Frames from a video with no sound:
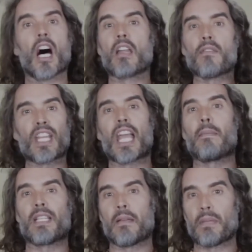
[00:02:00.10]
I don't think
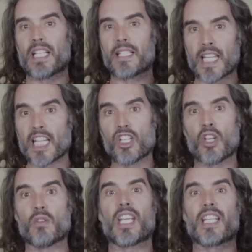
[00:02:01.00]
MSNBC
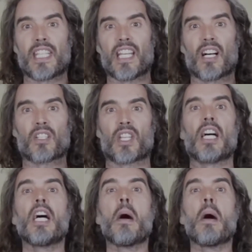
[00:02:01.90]
News is the answer.